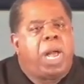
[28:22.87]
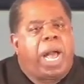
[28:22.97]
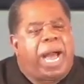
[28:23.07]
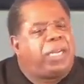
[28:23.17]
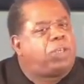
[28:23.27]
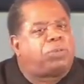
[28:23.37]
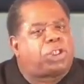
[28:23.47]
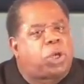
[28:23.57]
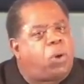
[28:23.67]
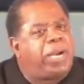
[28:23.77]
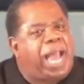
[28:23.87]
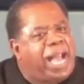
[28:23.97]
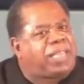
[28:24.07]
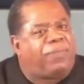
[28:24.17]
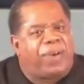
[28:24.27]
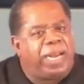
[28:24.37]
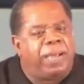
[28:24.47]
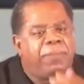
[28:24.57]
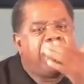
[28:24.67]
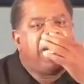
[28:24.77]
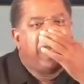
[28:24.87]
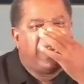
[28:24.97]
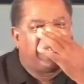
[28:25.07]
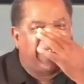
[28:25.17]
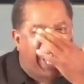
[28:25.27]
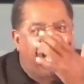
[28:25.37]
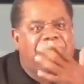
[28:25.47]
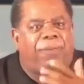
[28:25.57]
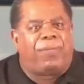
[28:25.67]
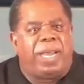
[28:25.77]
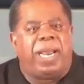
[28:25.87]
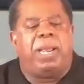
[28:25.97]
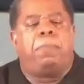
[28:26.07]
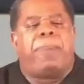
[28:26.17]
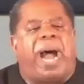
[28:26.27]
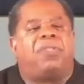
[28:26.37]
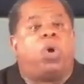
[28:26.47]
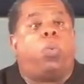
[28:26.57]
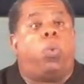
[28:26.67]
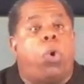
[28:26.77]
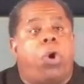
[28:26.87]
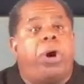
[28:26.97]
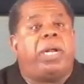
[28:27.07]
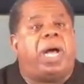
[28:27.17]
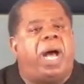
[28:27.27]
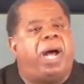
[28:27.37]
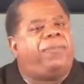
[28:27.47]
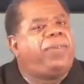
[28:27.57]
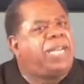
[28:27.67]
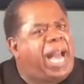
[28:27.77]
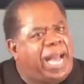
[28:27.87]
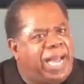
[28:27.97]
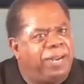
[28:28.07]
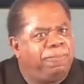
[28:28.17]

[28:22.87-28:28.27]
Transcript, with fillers: How's your sword activated? It is activated by the word of God.